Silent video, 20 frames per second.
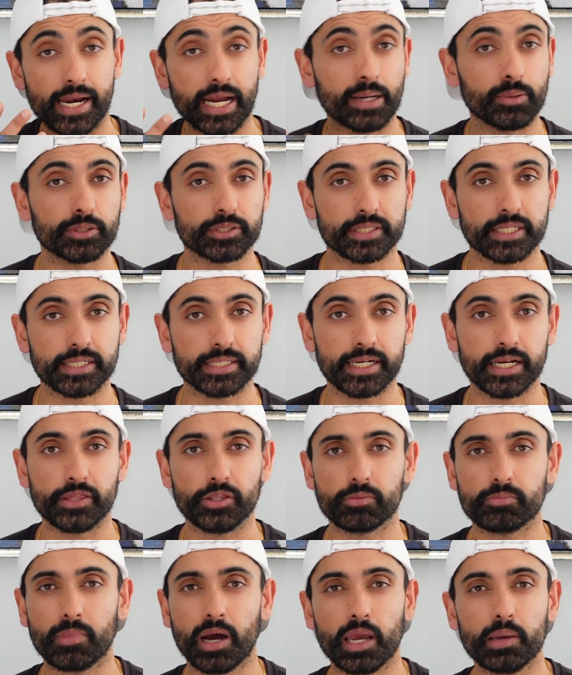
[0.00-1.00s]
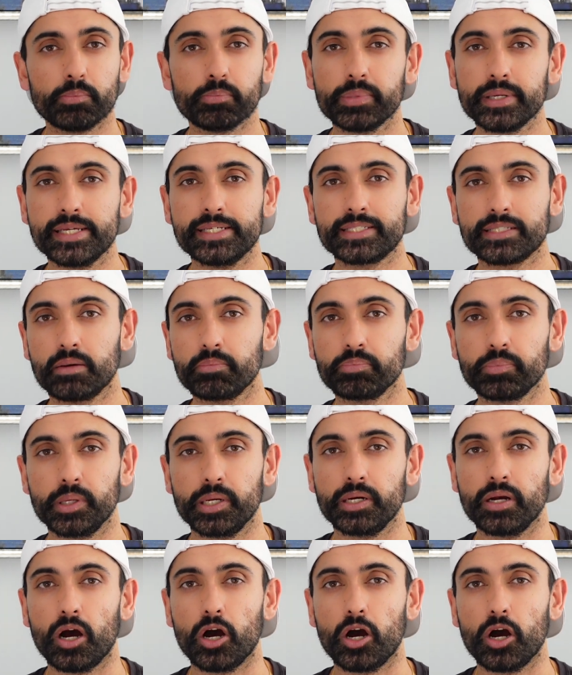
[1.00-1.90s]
I was thinking there might be something